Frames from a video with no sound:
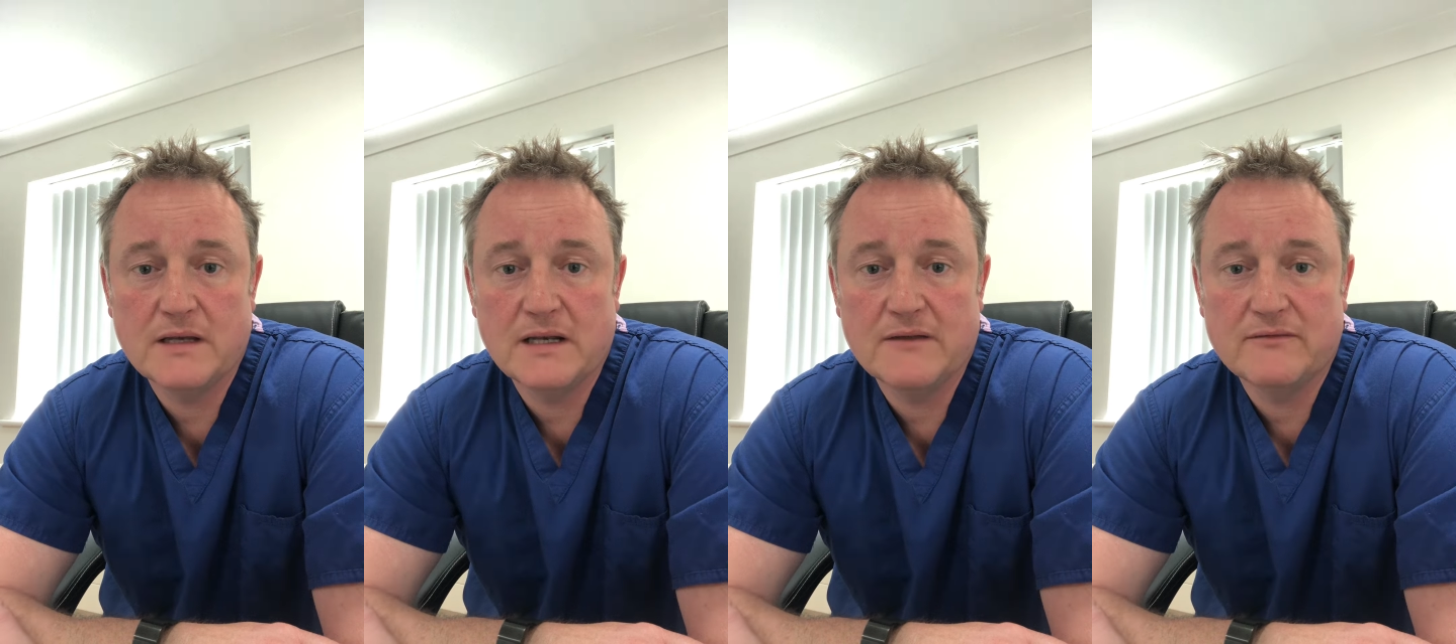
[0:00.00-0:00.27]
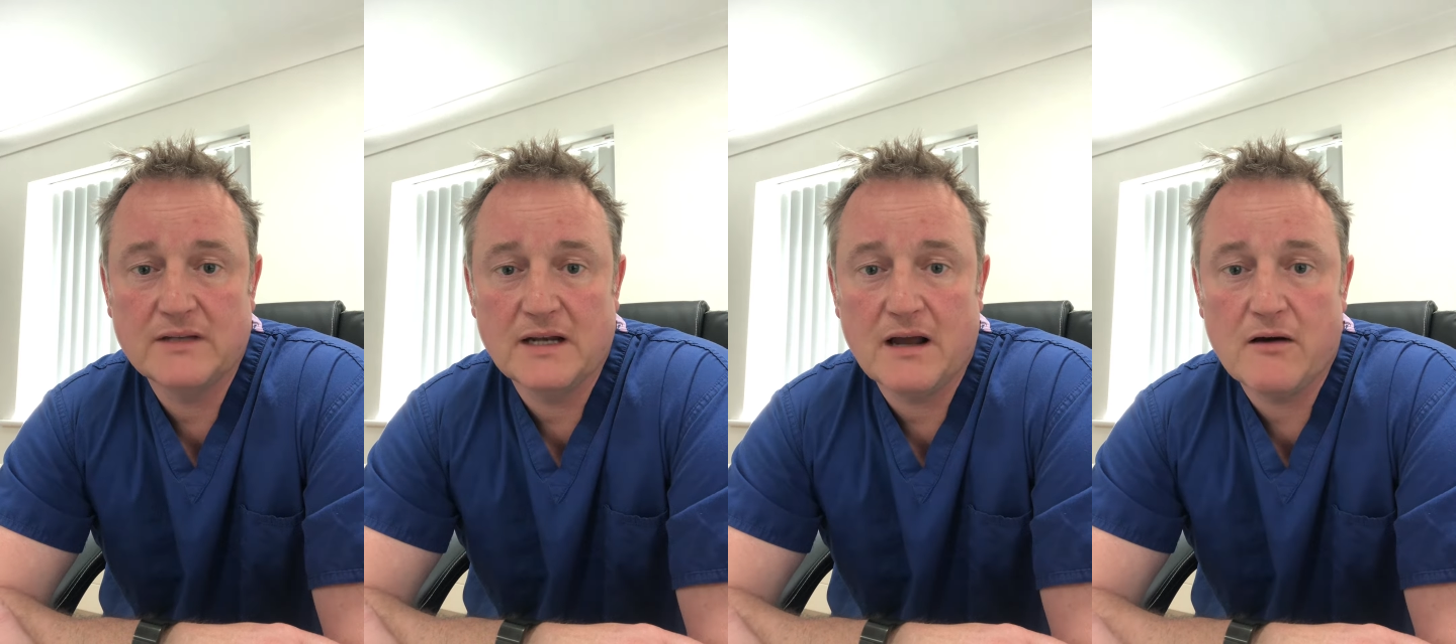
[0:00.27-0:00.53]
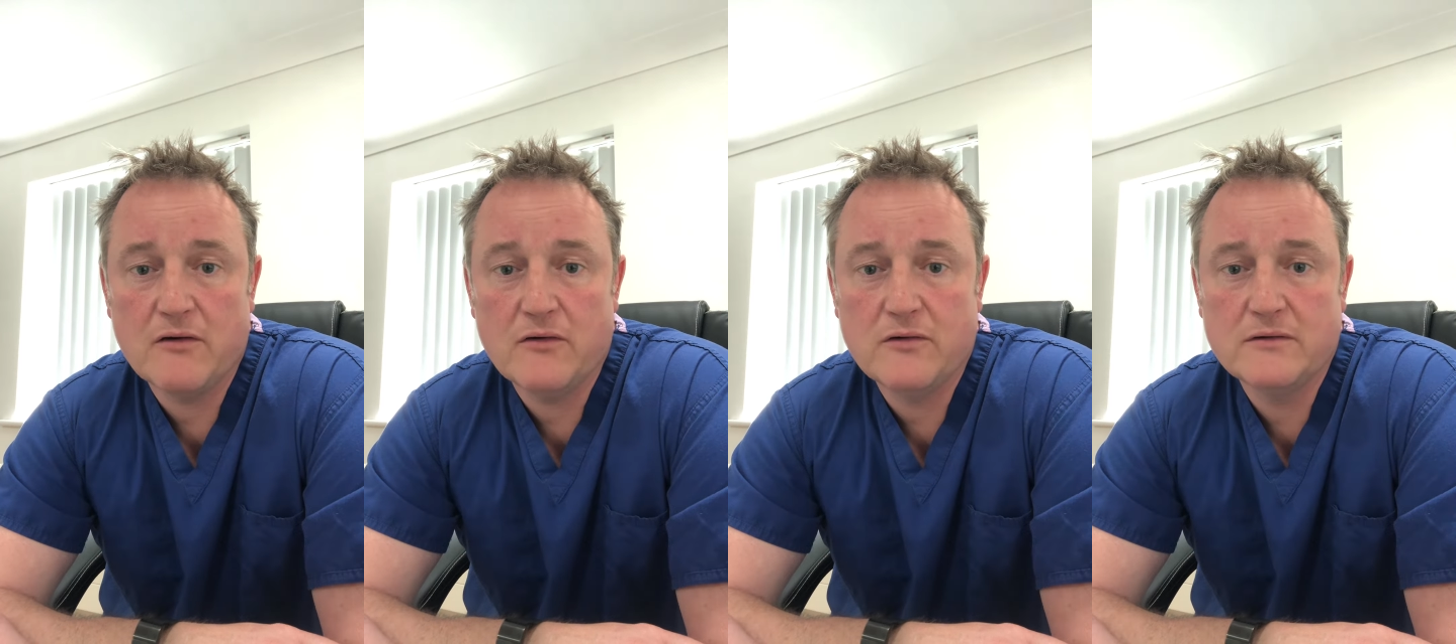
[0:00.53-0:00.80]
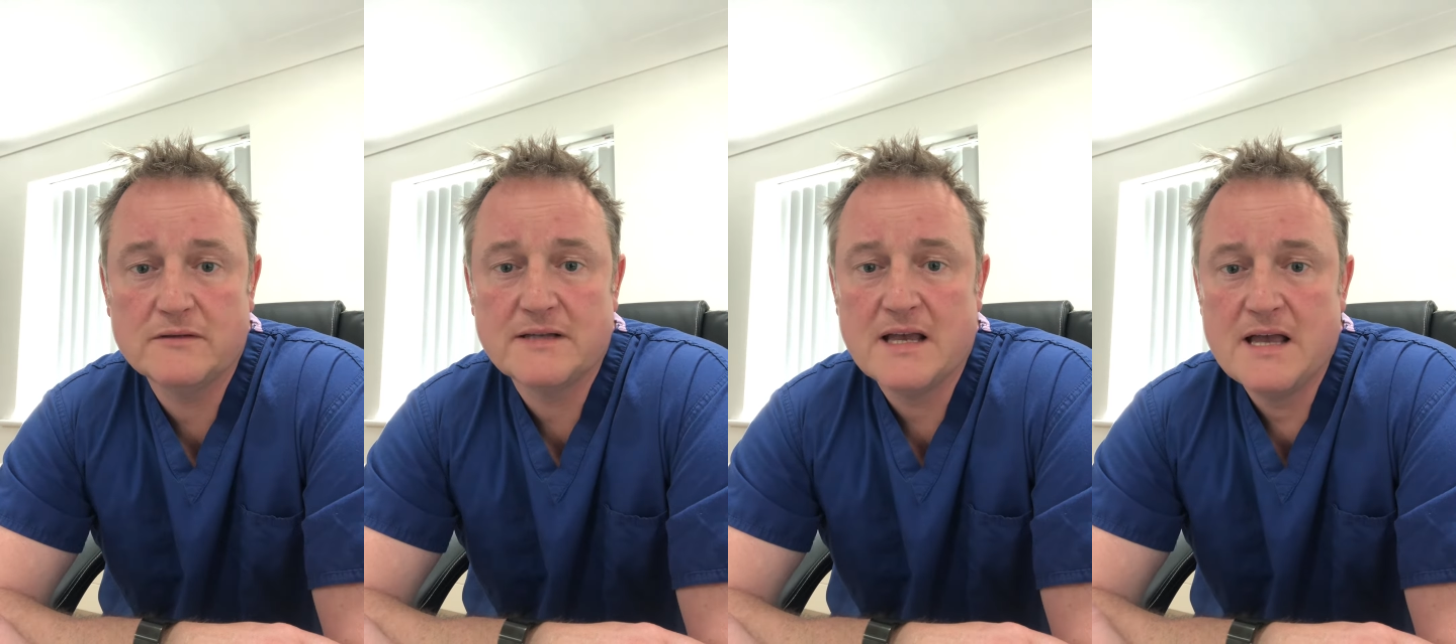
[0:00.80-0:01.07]
lived in our
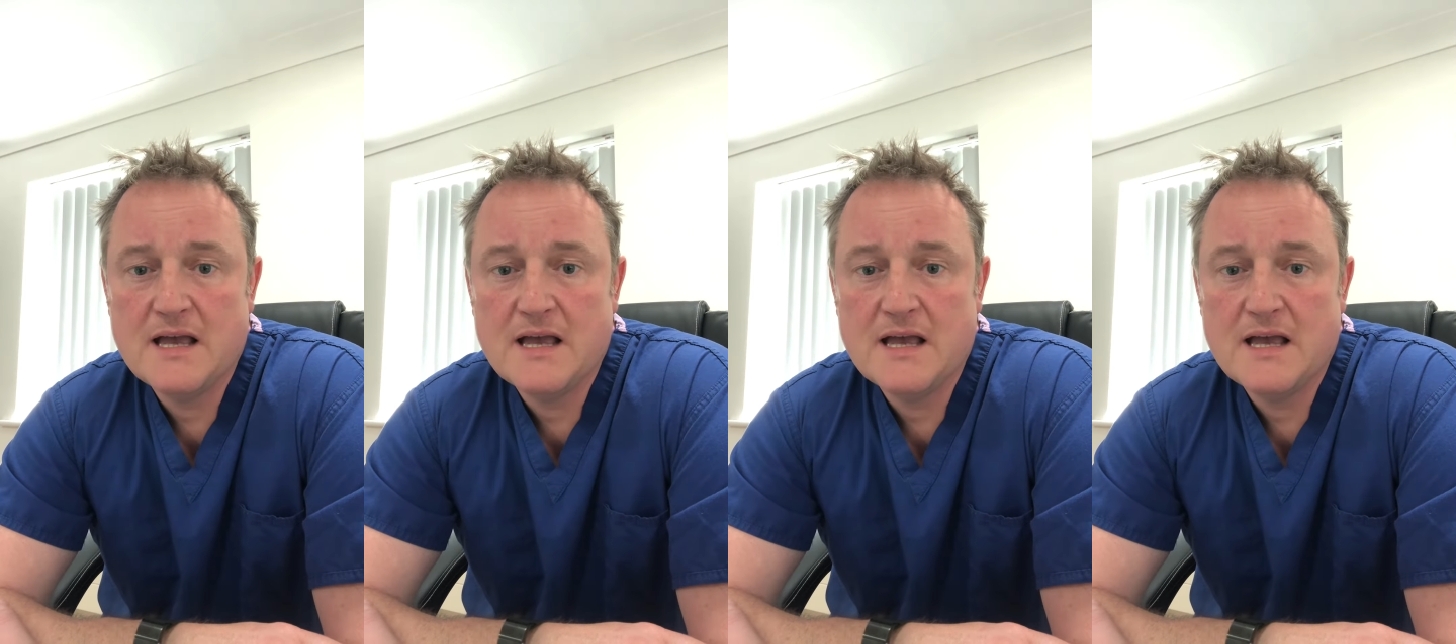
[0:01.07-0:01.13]
halls